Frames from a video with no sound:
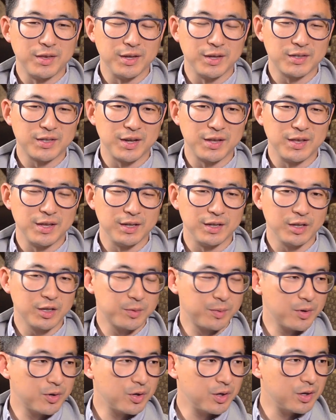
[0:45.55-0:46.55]
things I think,
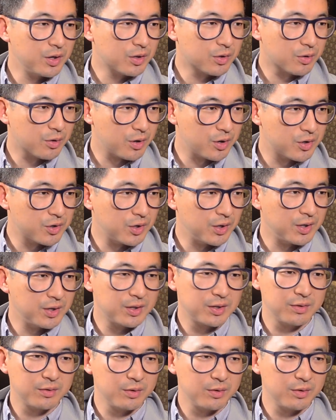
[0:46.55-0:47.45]
especially as Christians,